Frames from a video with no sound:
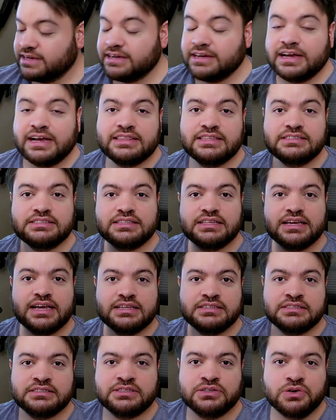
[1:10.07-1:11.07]
And this thing has
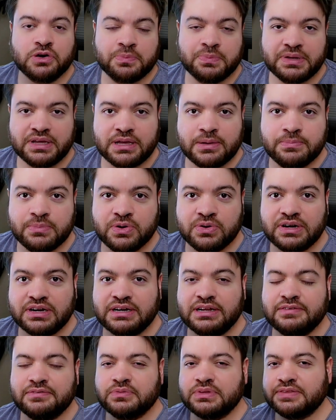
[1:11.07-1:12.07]
a 0 RPM mode, and
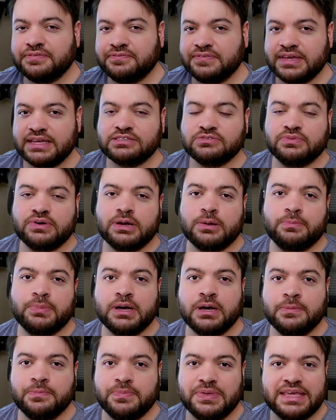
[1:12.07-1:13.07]
even when the fans ramp
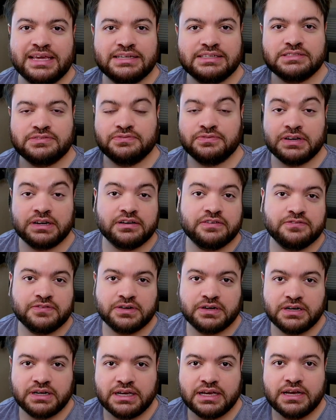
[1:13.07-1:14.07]
up, it is very,
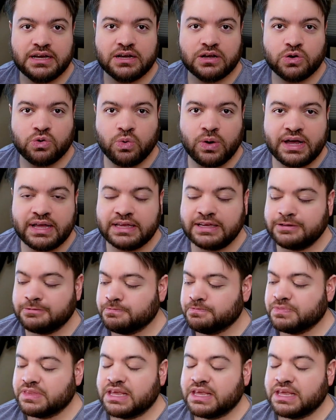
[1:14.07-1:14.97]
very quiet.